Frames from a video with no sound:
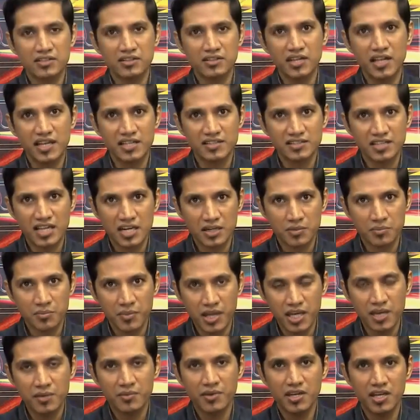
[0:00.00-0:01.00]
actually extract
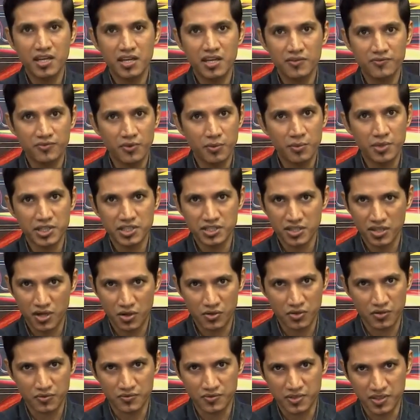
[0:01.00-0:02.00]
many information
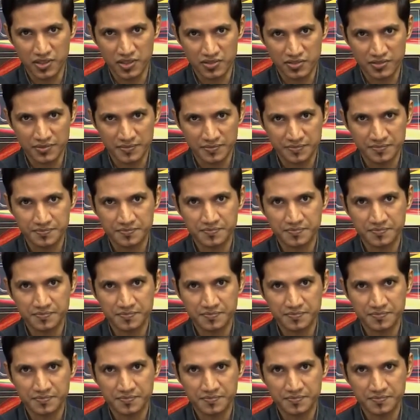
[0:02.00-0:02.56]
out of this.